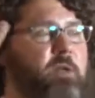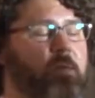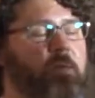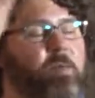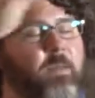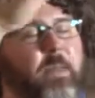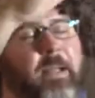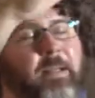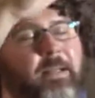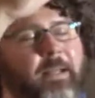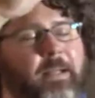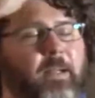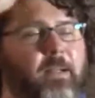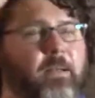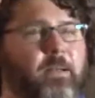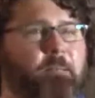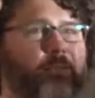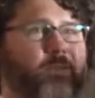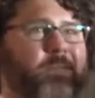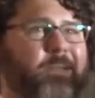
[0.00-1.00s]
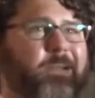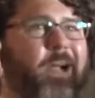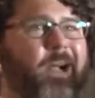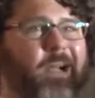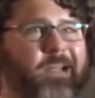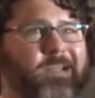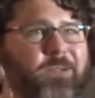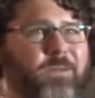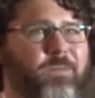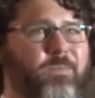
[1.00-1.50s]
it to make like a
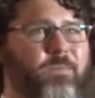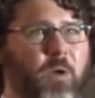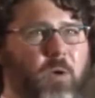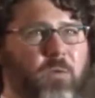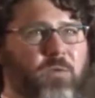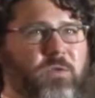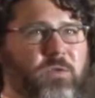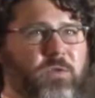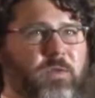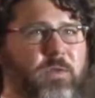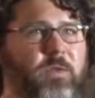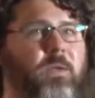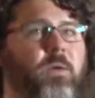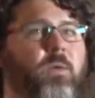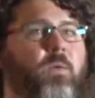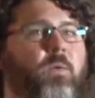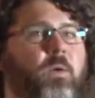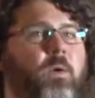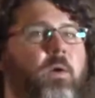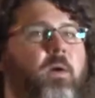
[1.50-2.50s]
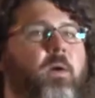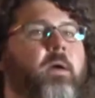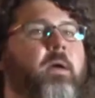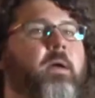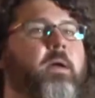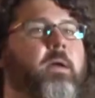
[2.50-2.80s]
concert poster, or